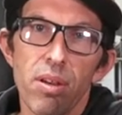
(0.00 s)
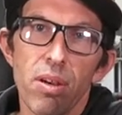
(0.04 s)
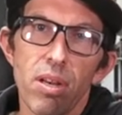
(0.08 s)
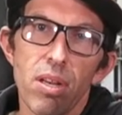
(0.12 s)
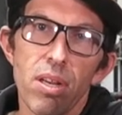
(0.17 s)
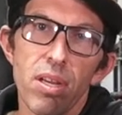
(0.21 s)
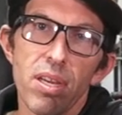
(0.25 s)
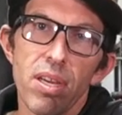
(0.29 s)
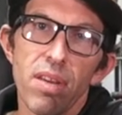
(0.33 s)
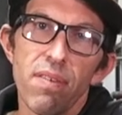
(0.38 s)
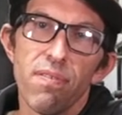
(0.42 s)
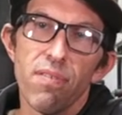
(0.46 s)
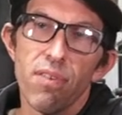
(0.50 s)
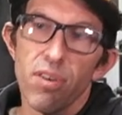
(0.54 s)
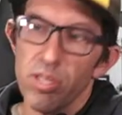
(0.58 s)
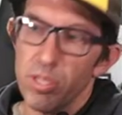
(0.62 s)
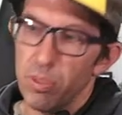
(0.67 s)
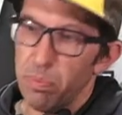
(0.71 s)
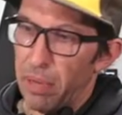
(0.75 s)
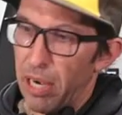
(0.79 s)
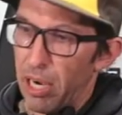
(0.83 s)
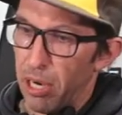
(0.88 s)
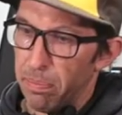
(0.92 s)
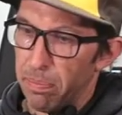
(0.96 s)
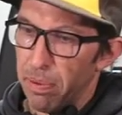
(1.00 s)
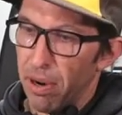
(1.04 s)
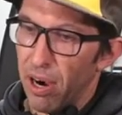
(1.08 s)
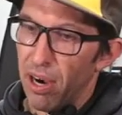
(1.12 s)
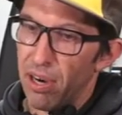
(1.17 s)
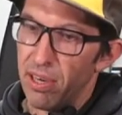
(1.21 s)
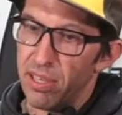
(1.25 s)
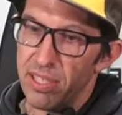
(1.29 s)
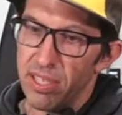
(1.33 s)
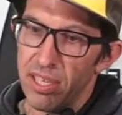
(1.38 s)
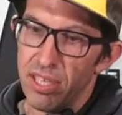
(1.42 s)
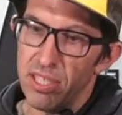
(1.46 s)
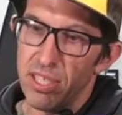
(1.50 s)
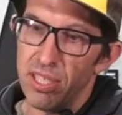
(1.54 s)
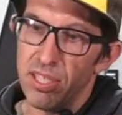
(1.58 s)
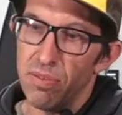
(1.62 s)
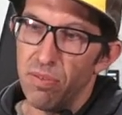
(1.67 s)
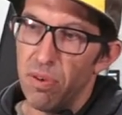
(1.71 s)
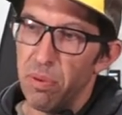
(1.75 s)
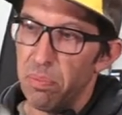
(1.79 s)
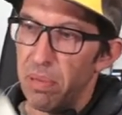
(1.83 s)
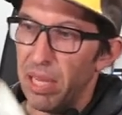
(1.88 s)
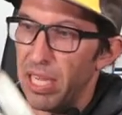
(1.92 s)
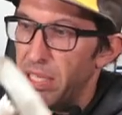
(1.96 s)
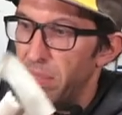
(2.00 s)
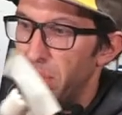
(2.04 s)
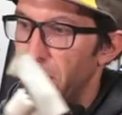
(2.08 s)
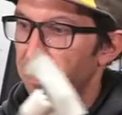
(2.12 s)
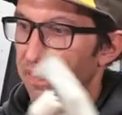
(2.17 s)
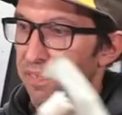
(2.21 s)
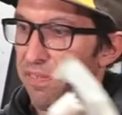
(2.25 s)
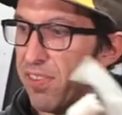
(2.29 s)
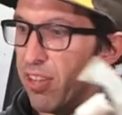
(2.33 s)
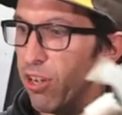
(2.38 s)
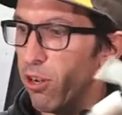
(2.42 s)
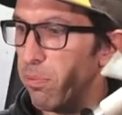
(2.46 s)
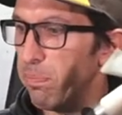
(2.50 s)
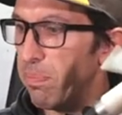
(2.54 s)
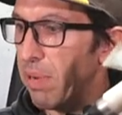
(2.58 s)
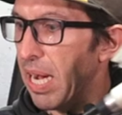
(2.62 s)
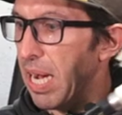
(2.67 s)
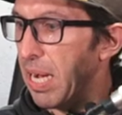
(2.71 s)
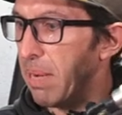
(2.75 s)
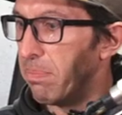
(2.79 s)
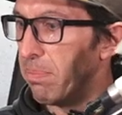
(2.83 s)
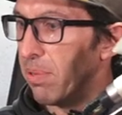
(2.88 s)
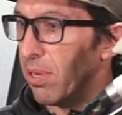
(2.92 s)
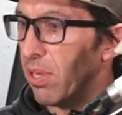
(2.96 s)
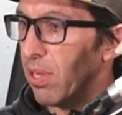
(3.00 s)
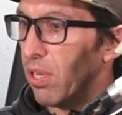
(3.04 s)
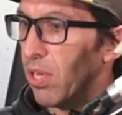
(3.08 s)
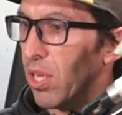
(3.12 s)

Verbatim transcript: you're looking for spare parts such as a replacement fuel pump